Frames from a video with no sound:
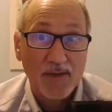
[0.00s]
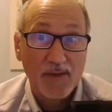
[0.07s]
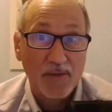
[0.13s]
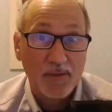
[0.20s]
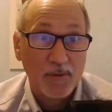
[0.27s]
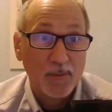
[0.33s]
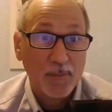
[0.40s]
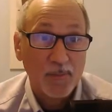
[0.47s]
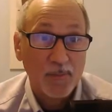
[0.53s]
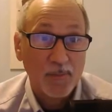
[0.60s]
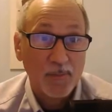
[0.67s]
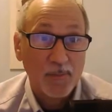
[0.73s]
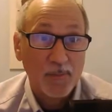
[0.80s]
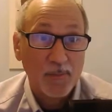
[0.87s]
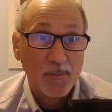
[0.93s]
in the group.
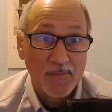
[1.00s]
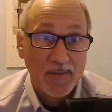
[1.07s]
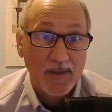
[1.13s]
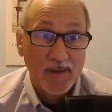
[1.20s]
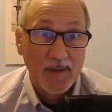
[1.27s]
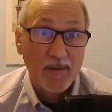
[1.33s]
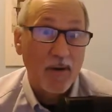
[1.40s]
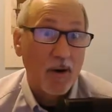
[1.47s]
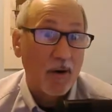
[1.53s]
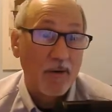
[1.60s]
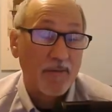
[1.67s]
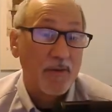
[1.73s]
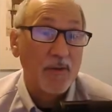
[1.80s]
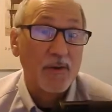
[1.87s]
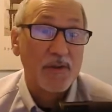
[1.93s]
Here are a
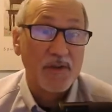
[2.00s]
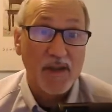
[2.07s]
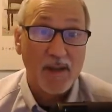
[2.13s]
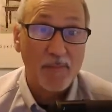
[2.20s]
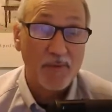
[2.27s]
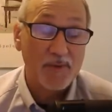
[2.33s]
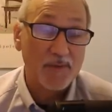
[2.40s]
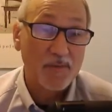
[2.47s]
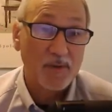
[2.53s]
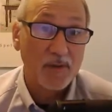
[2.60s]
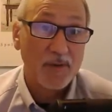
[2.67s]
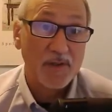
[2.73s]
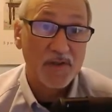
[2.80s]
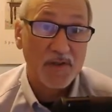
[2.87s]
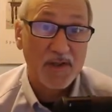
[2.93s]
few examples where you
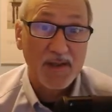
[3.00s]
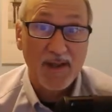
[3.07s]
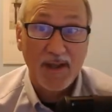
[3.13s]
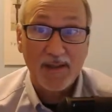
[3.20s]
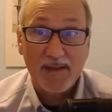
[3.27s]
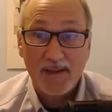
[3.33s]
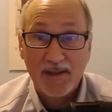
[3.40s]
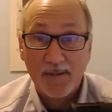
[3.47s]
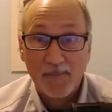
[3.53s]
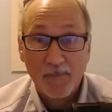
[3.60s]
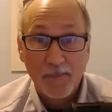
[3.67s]
can see that the